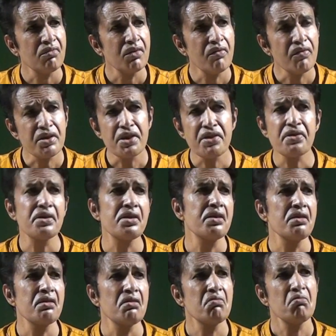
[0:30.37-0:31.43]
which is
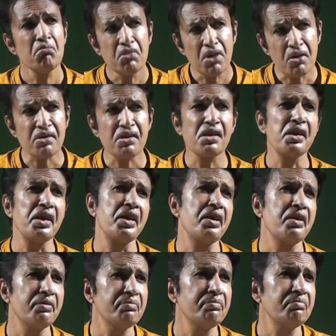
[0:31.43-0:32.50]
mostly
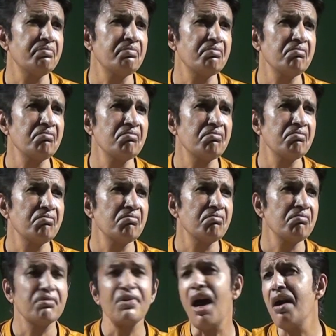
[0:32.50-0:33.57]

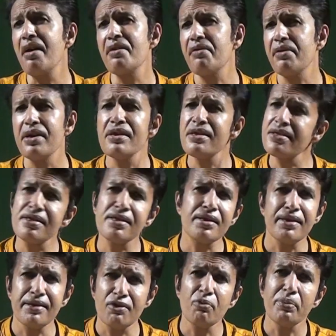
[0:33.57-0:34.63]

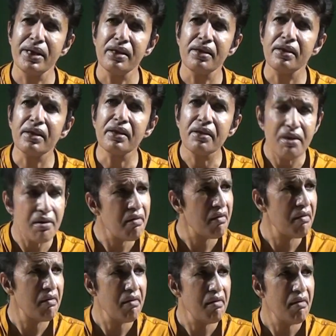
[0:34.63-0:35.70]
unrealistically romantic
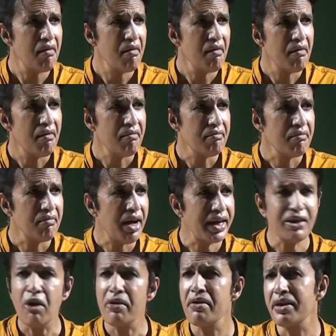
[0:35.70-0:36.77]

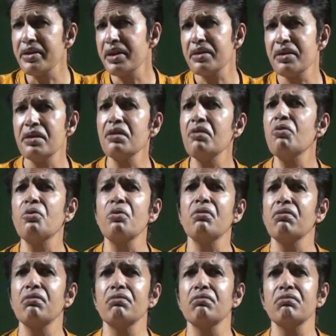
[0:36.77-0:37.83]
and got nothing to
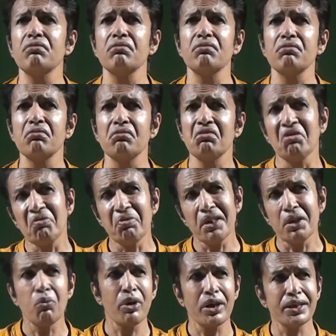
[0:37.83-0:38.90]
do
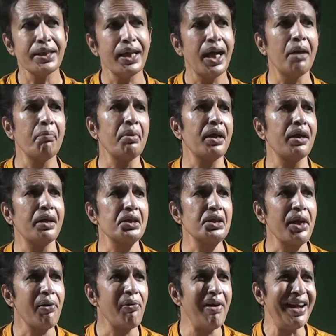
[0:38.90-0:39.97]
with what is happening in
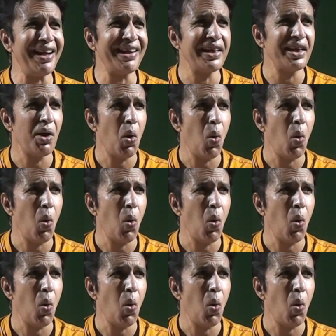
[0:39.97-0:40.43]
street.